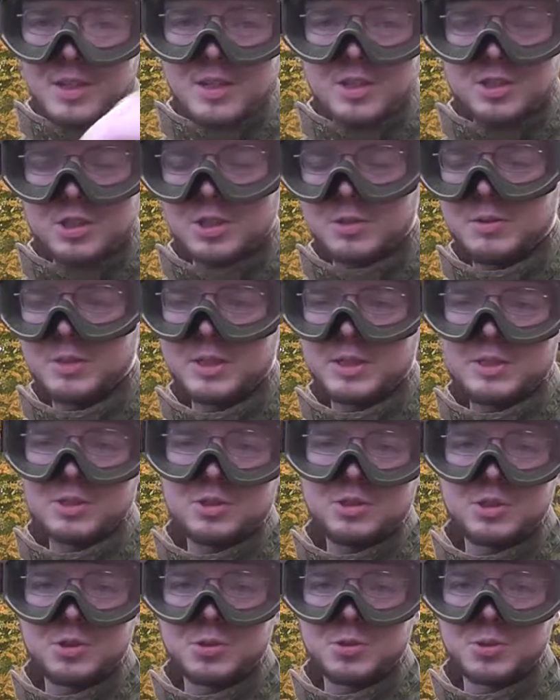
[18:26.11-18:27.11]

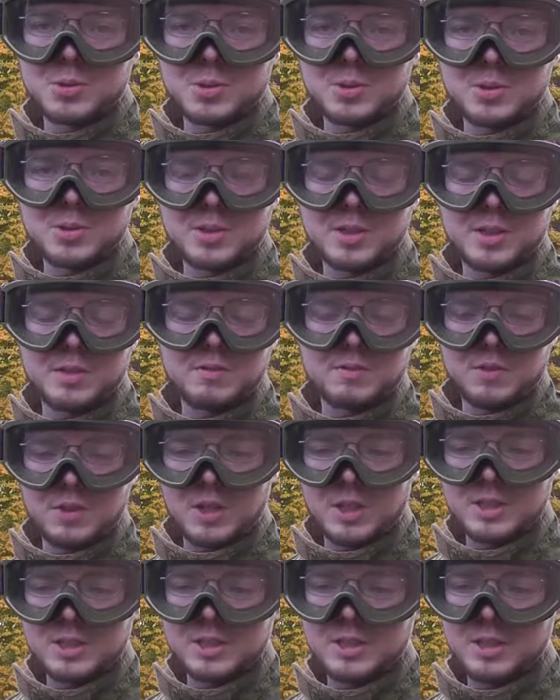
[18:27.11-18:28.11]
showing joules and
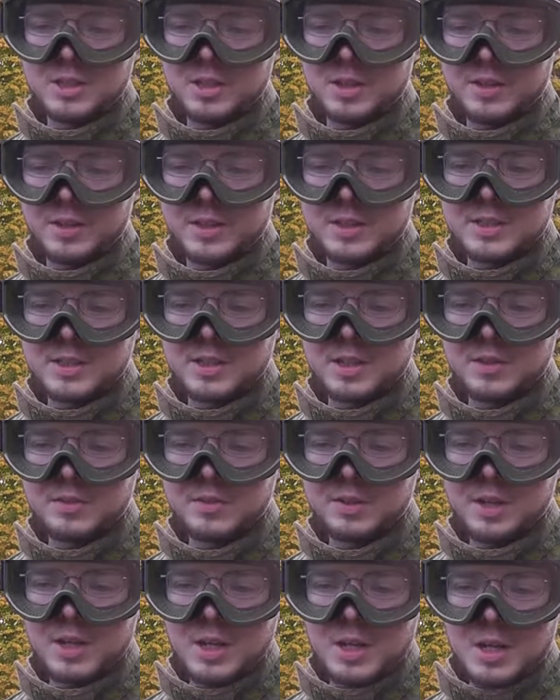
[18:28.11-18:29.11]
velocity and all that
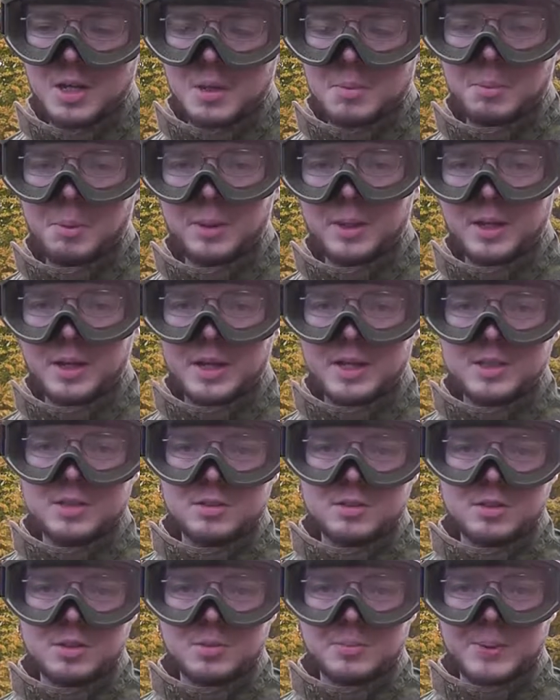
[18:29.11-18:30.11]
stuff. But that
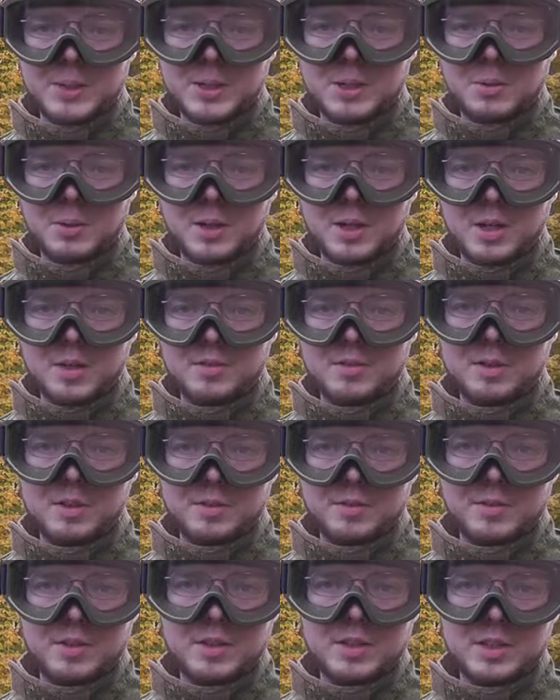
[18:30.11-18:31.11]
extra little bit, quite often
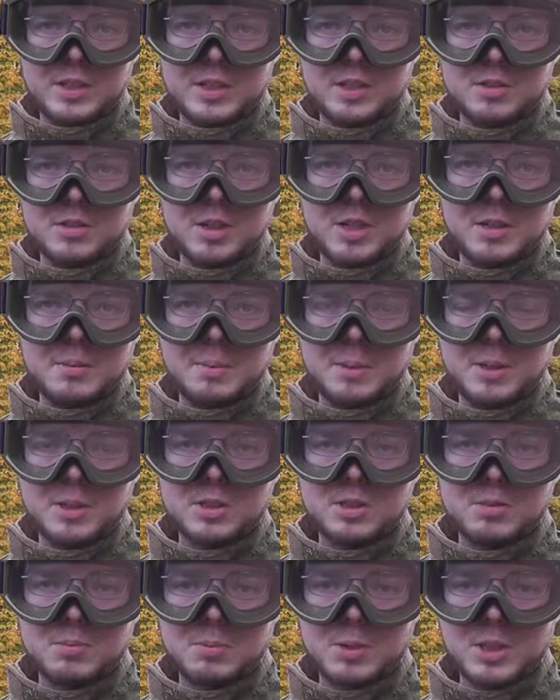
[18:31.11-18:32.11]
I feel like you're trying to
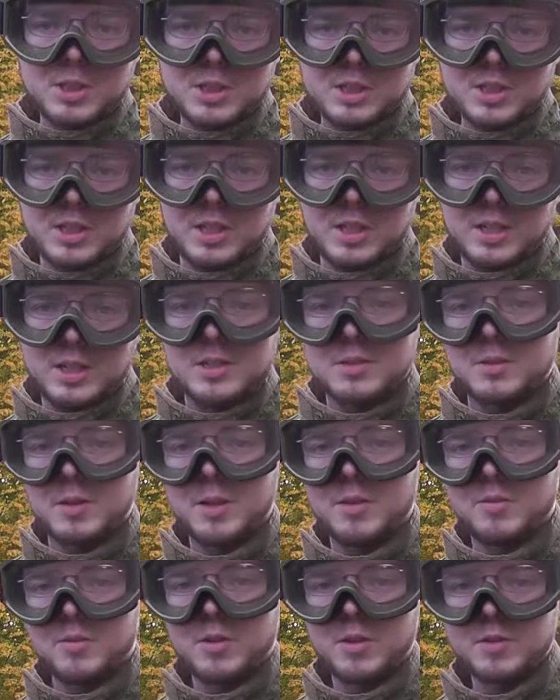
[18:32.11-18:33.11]
punch through brush that is
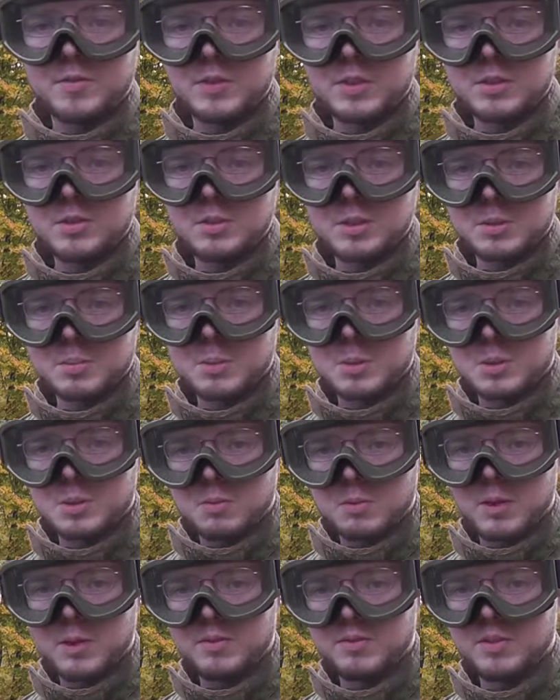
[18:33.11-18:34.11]
right in front of you as opposed
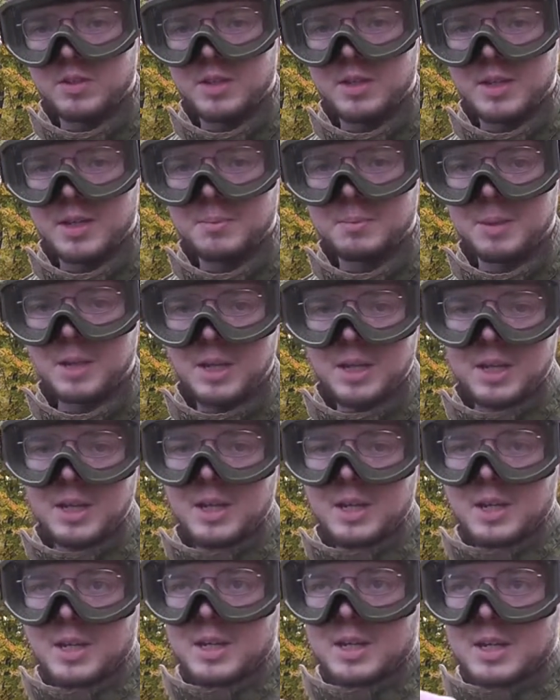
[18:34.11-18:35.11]
to right in front of them.
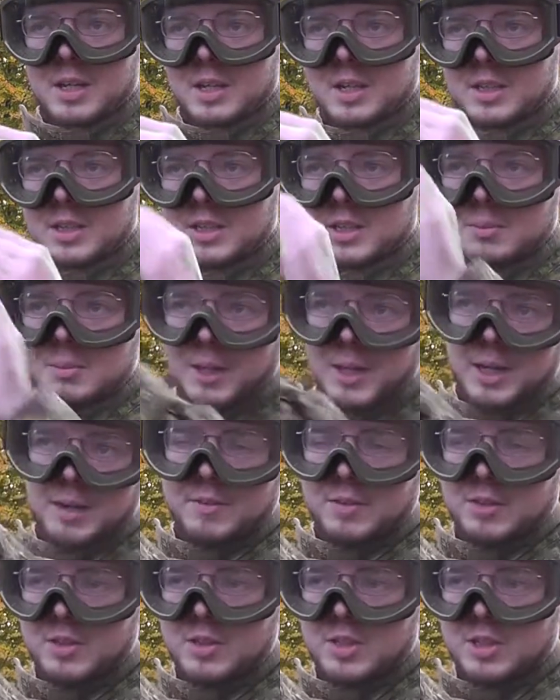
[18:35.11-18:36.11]
Because you might
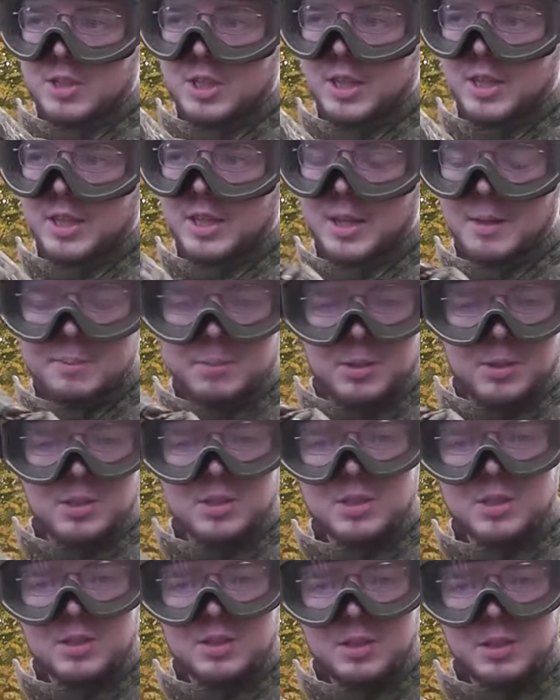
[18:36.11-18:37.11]
have a clear shot of them, but
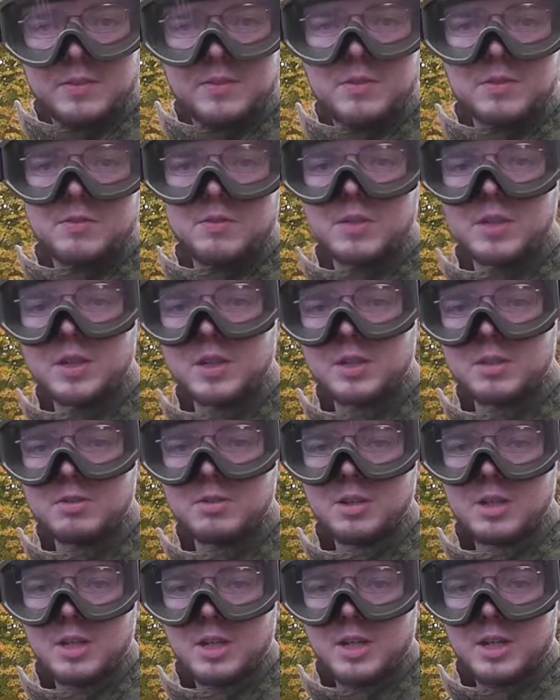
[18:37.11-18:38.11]
there's still leaves in front of
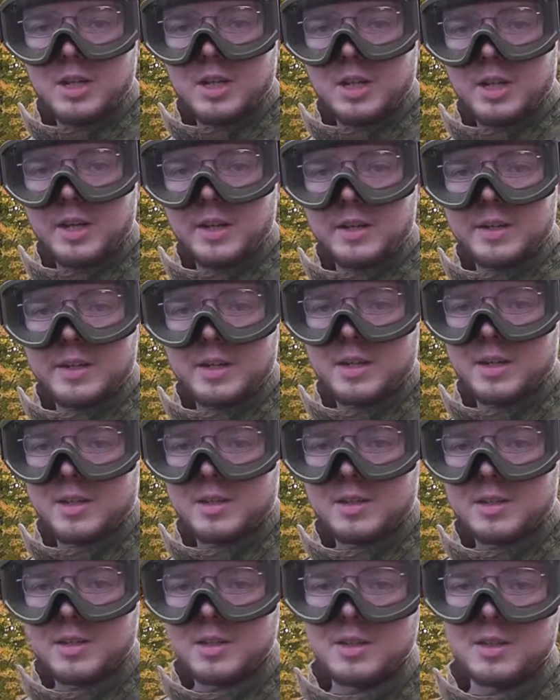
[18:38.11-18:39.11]
you. And
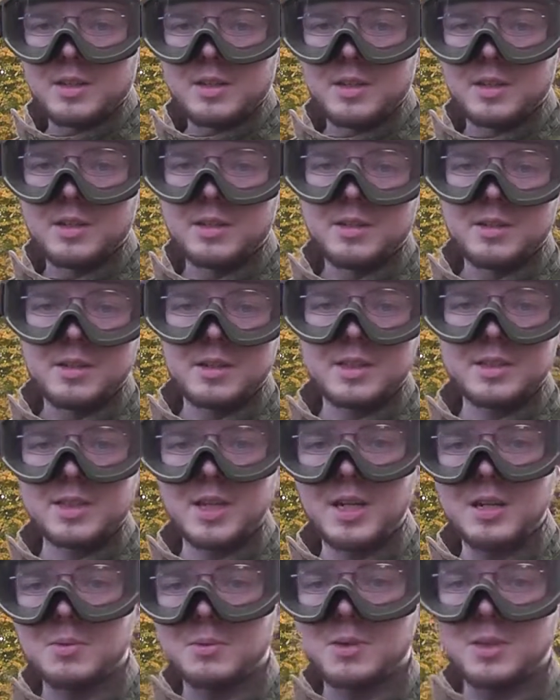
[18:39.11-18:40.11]
that's
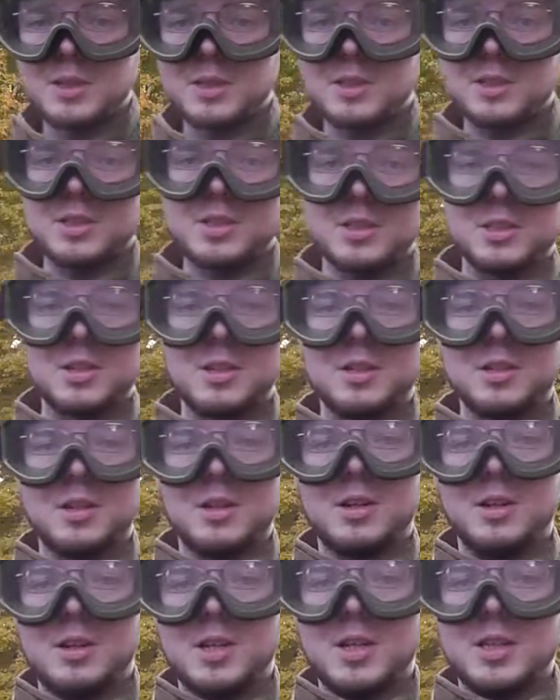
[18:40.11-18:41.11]
kind of what just
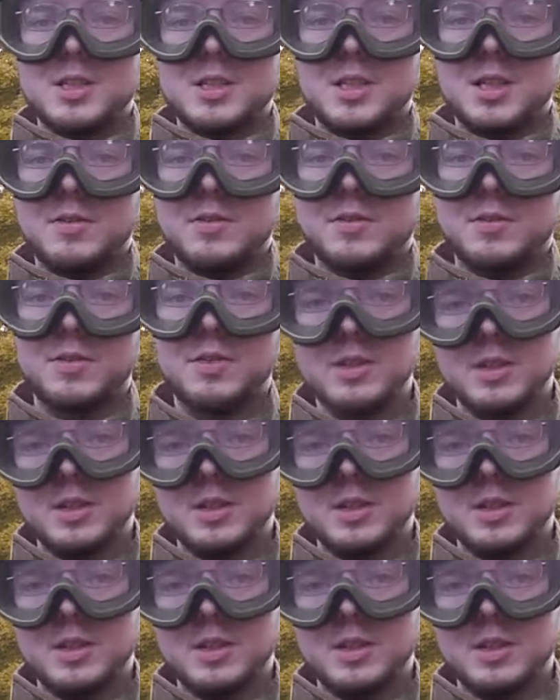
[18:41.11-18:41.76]
a lot of stuff